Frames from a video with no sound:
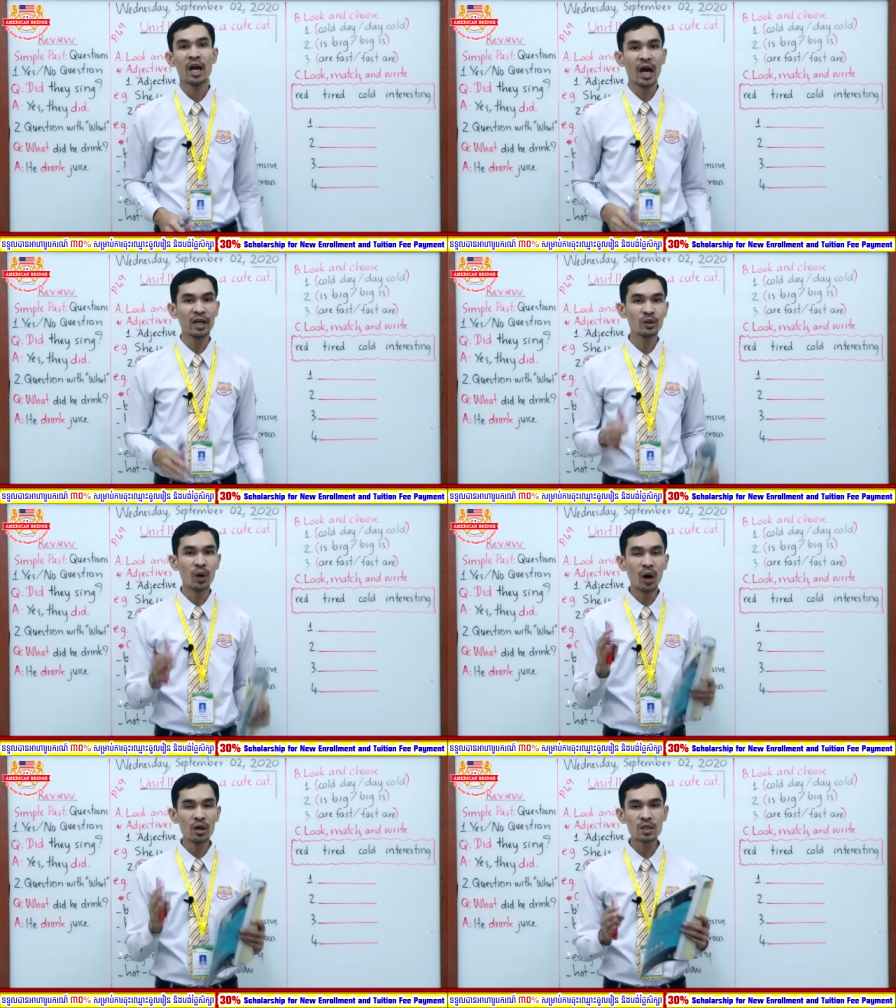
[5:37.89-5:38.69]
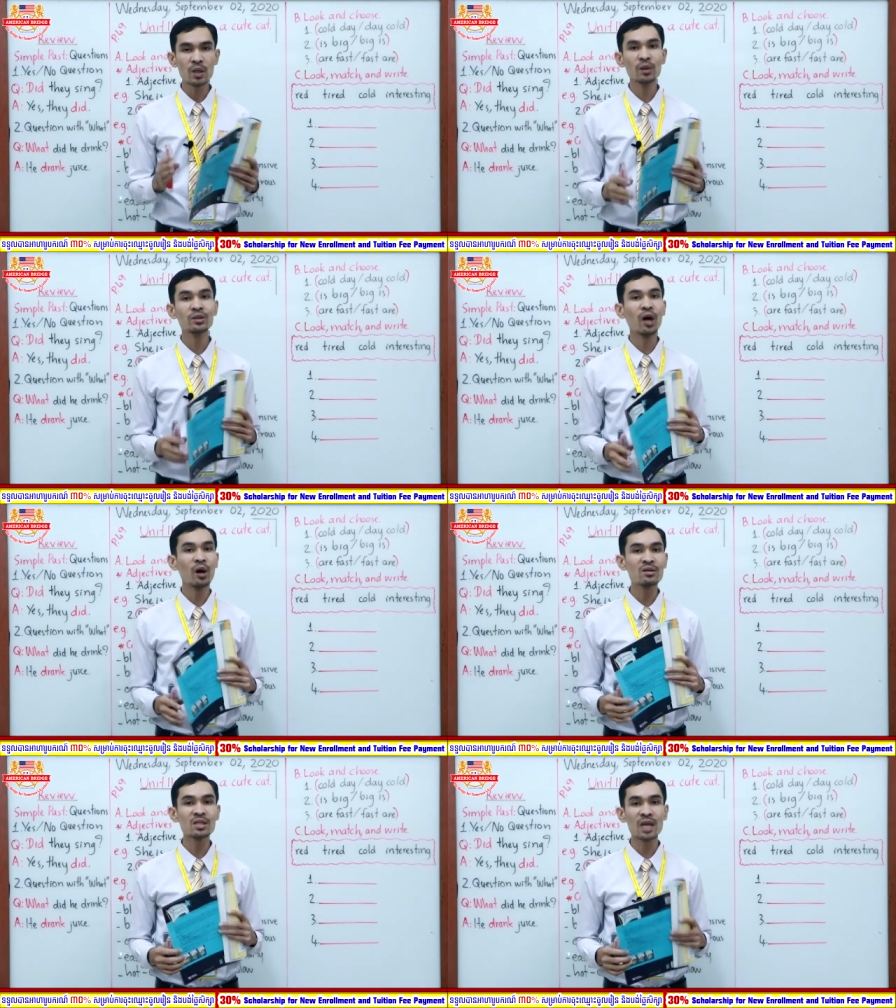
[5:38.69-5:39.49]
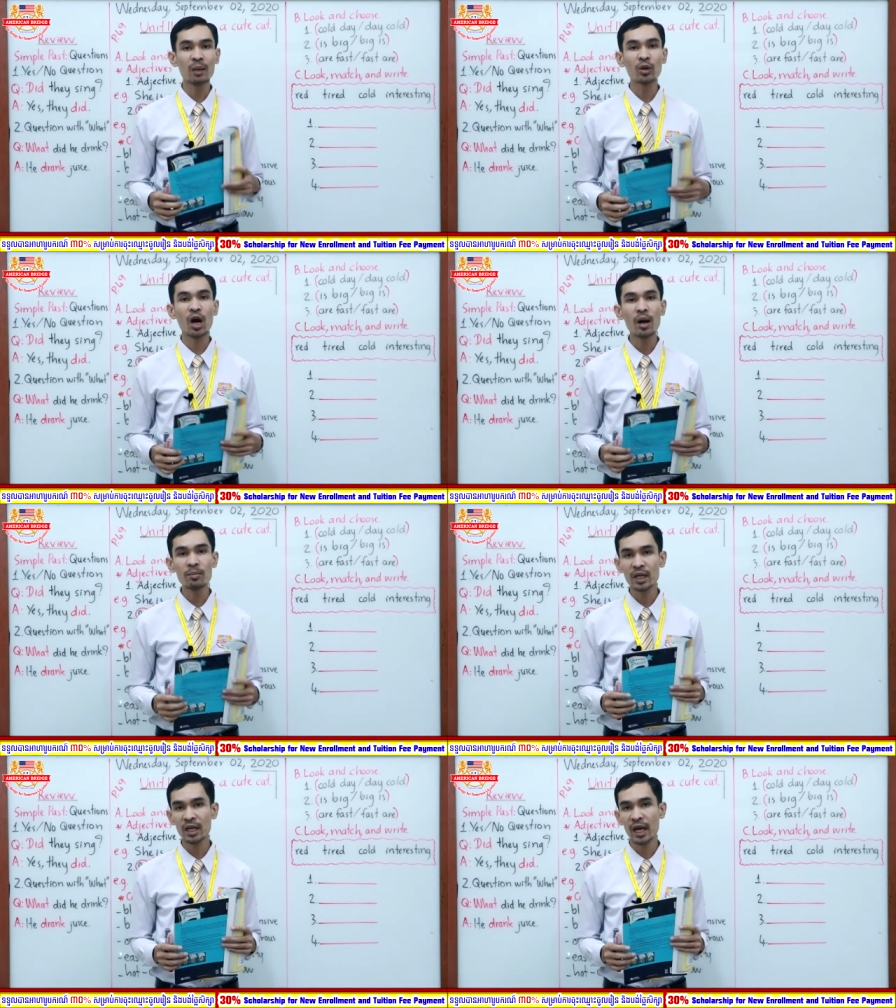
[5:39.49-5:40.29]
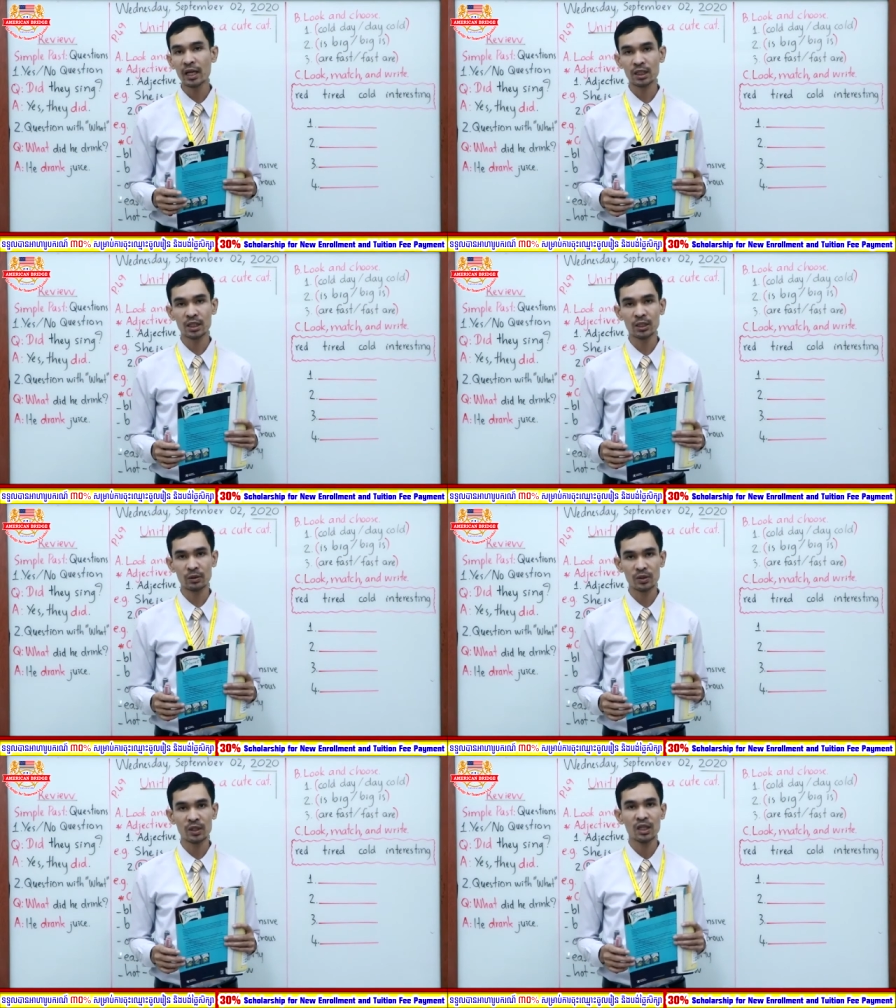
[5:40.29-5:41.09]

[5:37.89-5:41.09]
And you also know some common adjectives.